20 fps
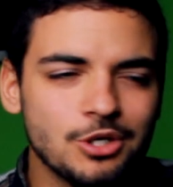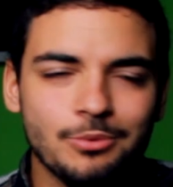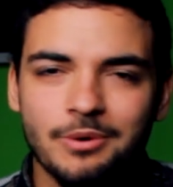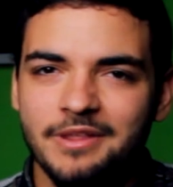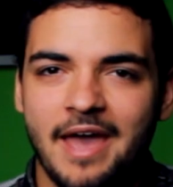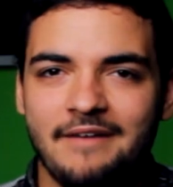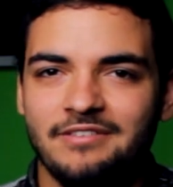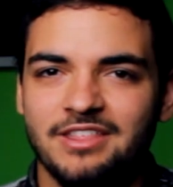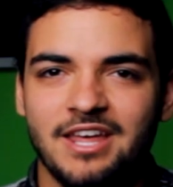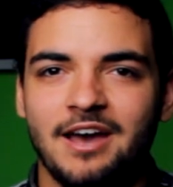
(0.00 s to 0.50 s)

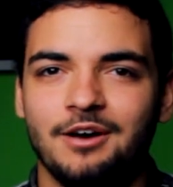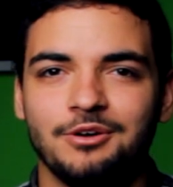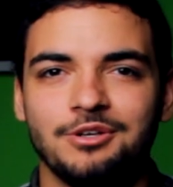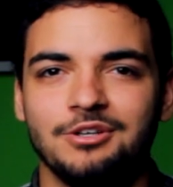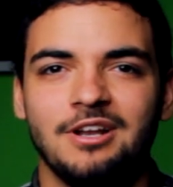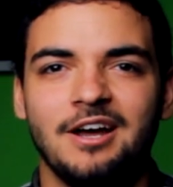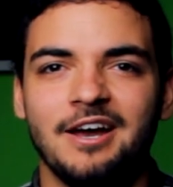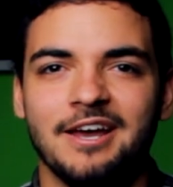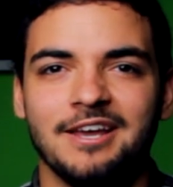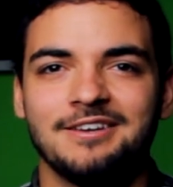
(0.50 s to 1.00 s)
whatever the hell you
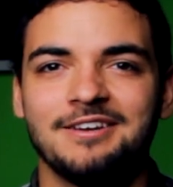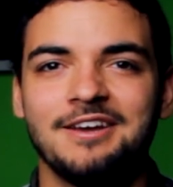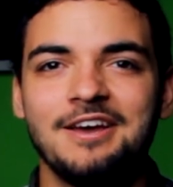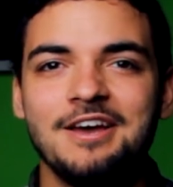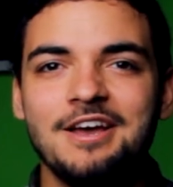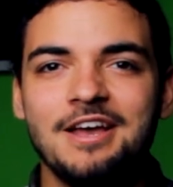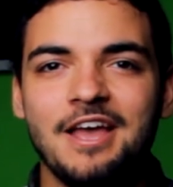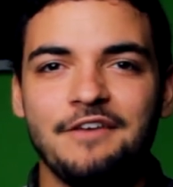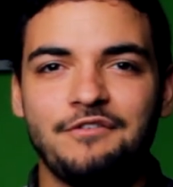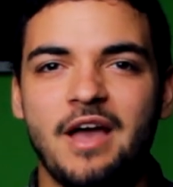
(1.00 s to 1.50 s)
like.
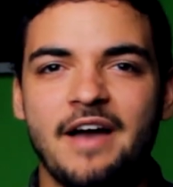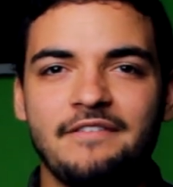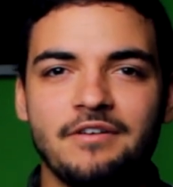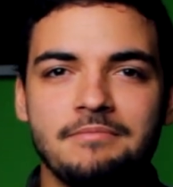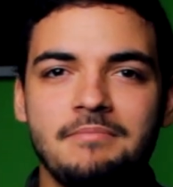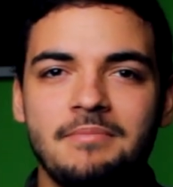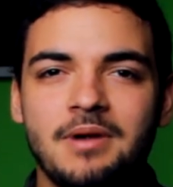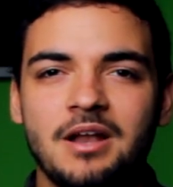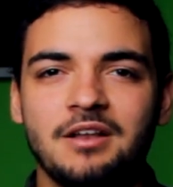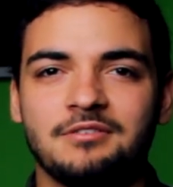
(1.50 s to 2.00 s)
If you have a
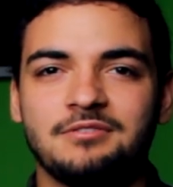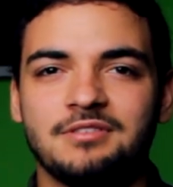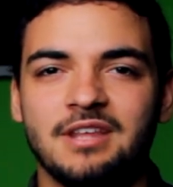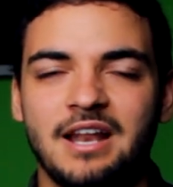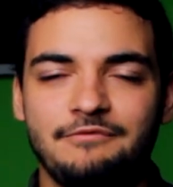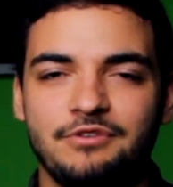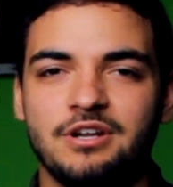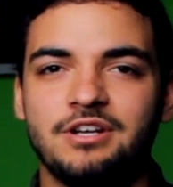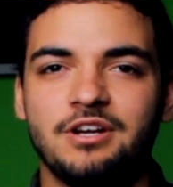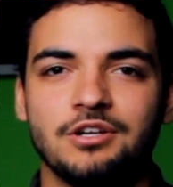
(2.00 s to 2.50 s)
month in
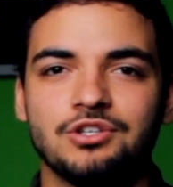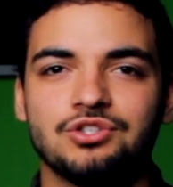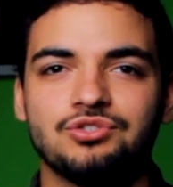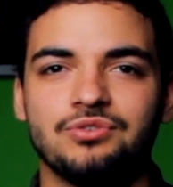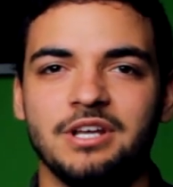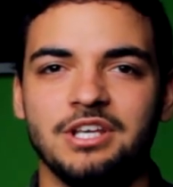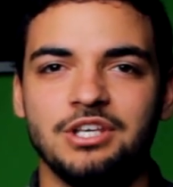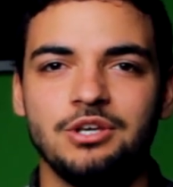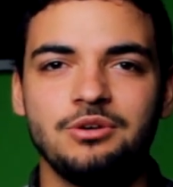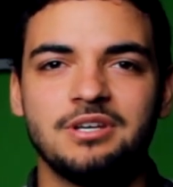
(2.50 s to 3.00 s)
every
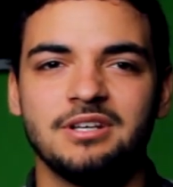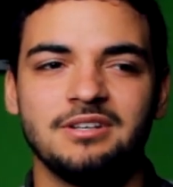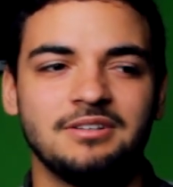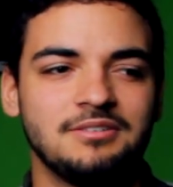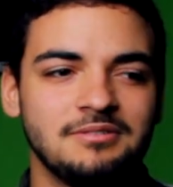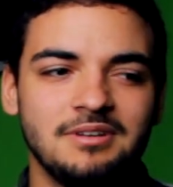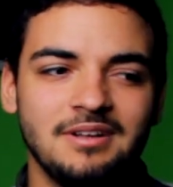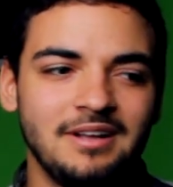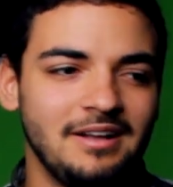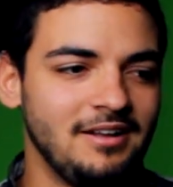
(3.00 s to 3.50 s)
country, you
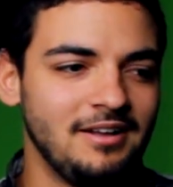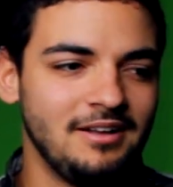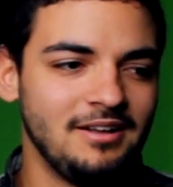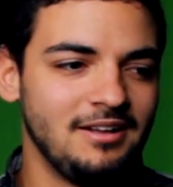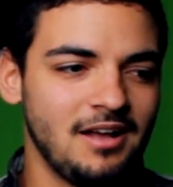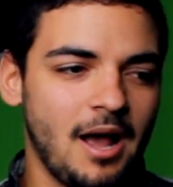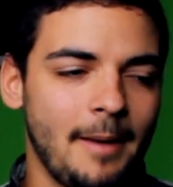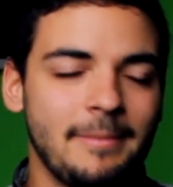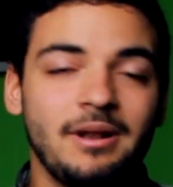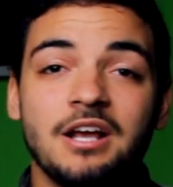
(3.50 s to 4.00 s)
can,
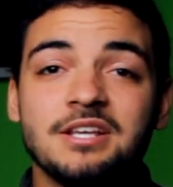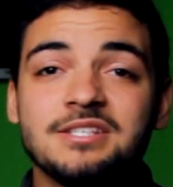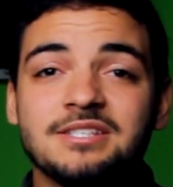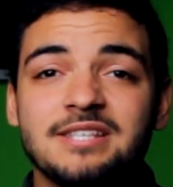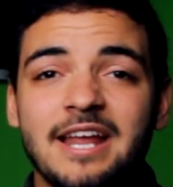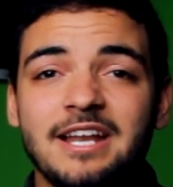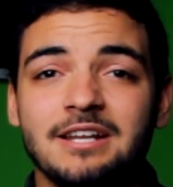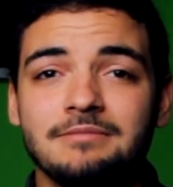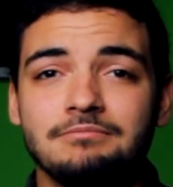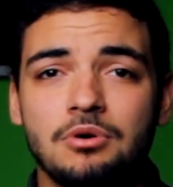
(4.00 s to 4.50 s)
I mean, I
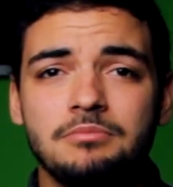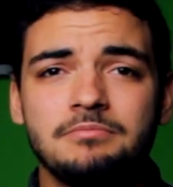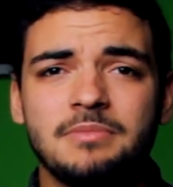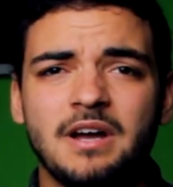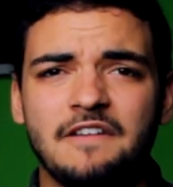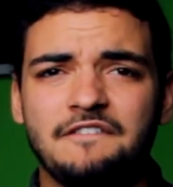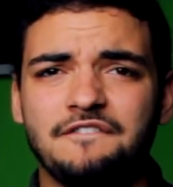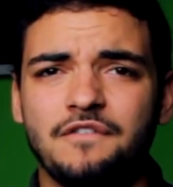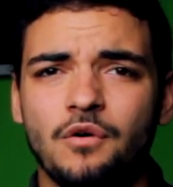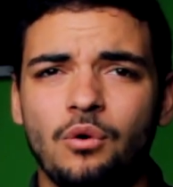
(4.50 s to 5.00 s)
stayed in
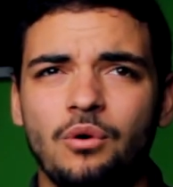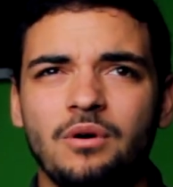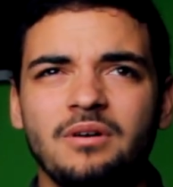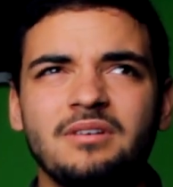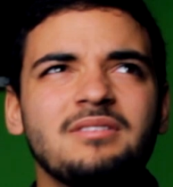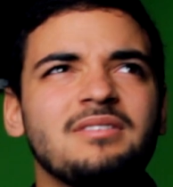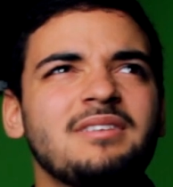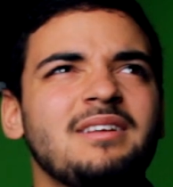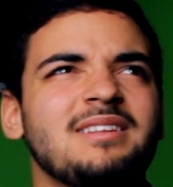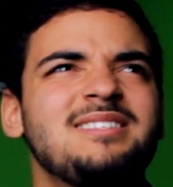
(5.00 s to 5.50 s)
Mumbai for
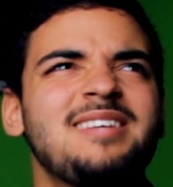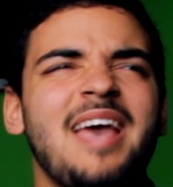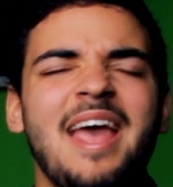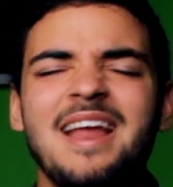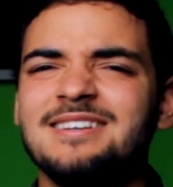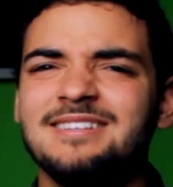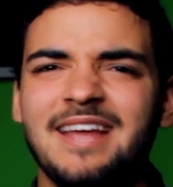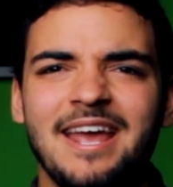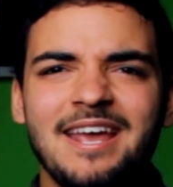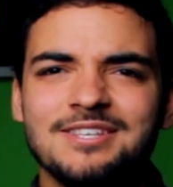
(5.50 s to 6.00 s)

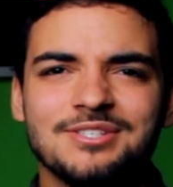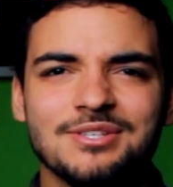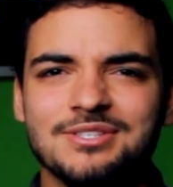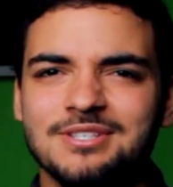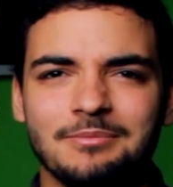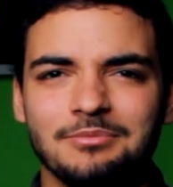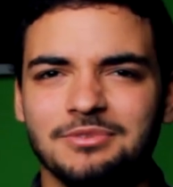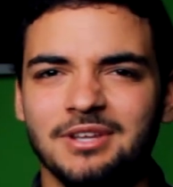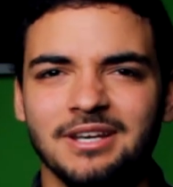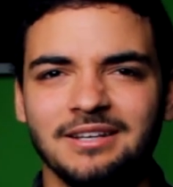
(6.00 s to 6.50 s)
10 days or
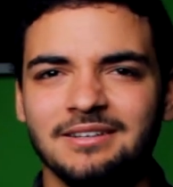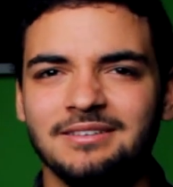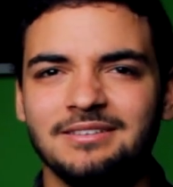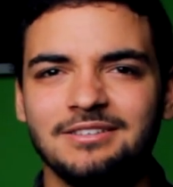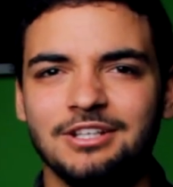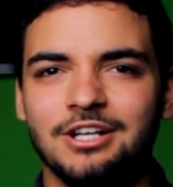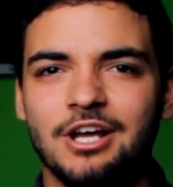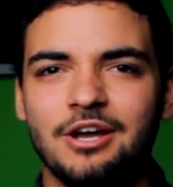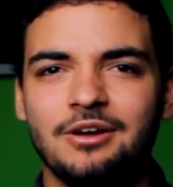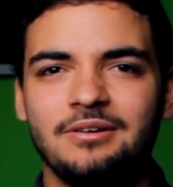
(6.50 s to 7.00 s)
something,
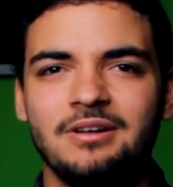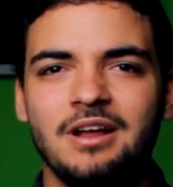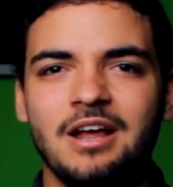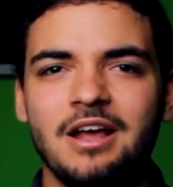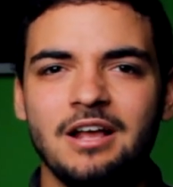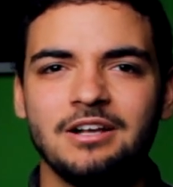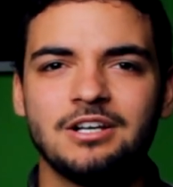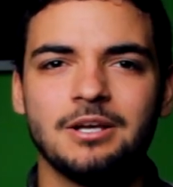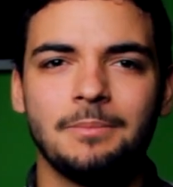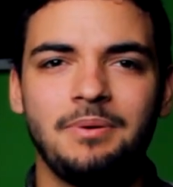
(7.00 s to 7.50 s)
you know,
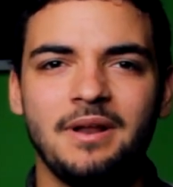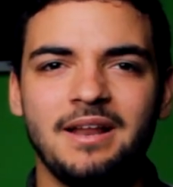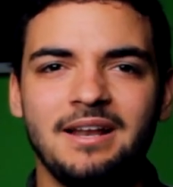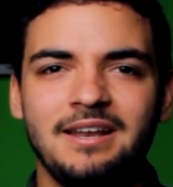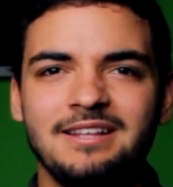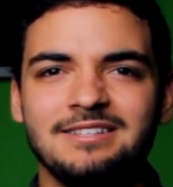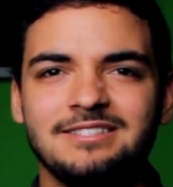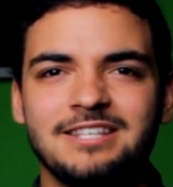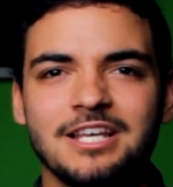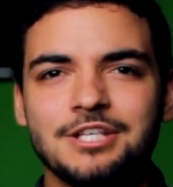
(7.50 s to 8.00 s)

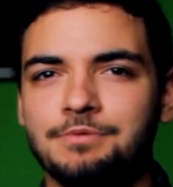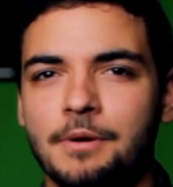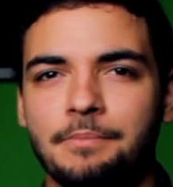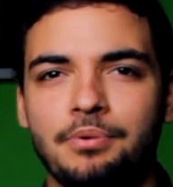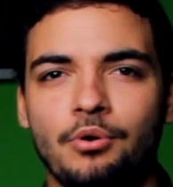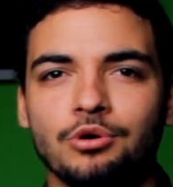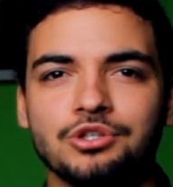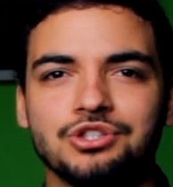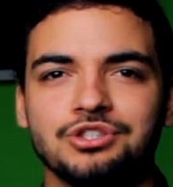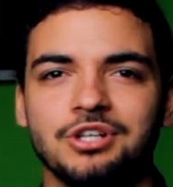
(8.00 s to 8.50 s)
completely
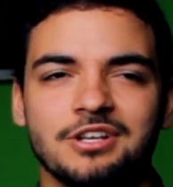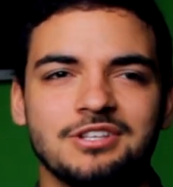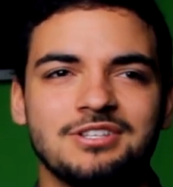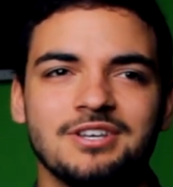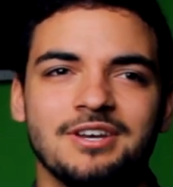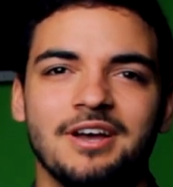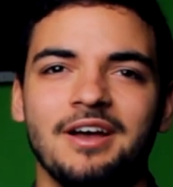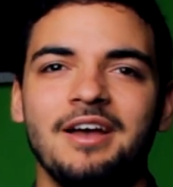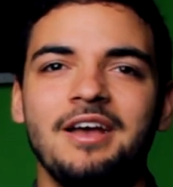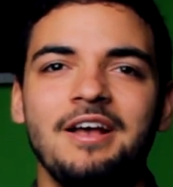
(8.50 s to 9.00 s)
disproportionate
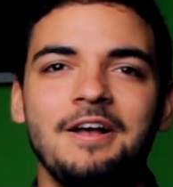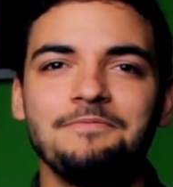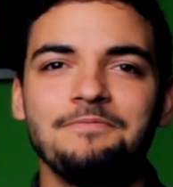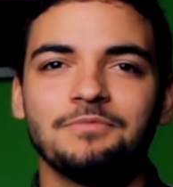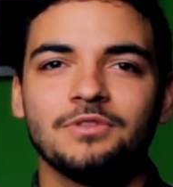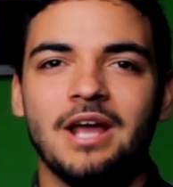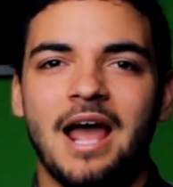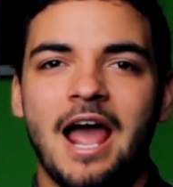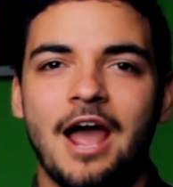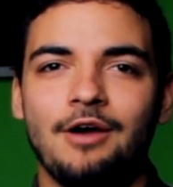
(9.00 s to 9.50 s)
to
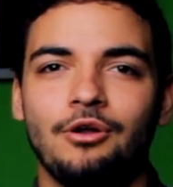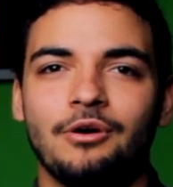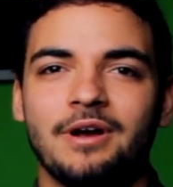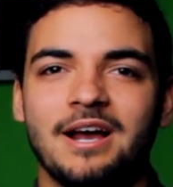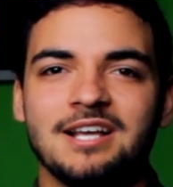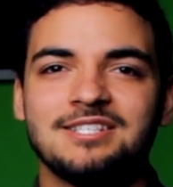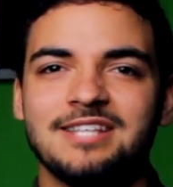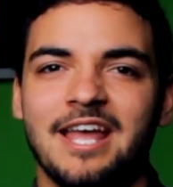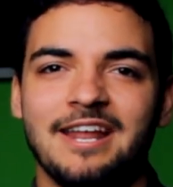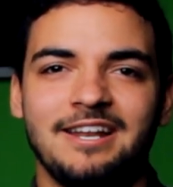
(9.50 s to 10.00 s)
how long I
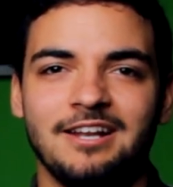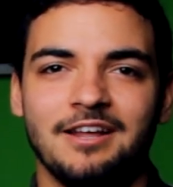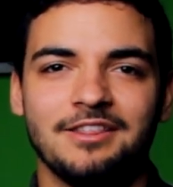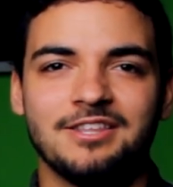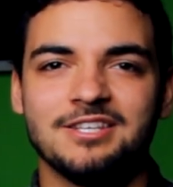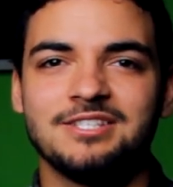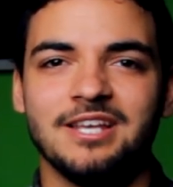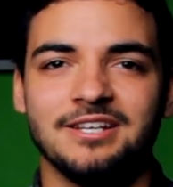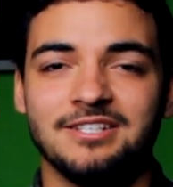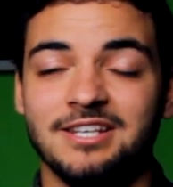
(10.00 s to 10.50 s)
stayed in other
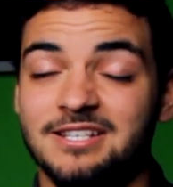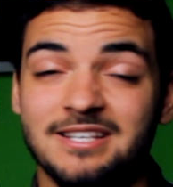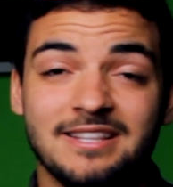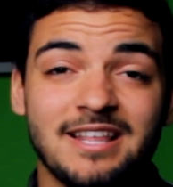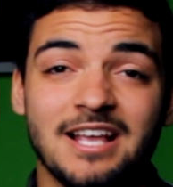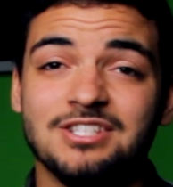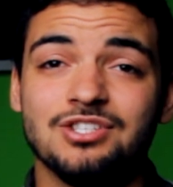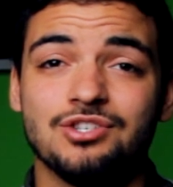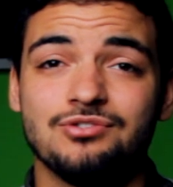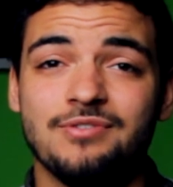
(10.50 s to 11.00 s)
cities, and
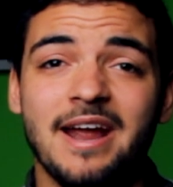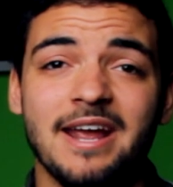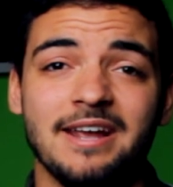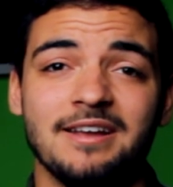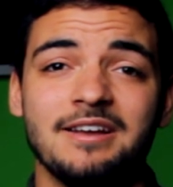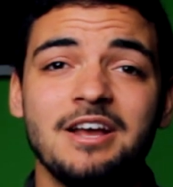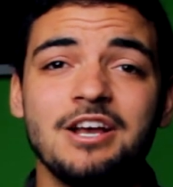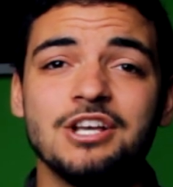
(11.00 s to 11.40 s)
that's great.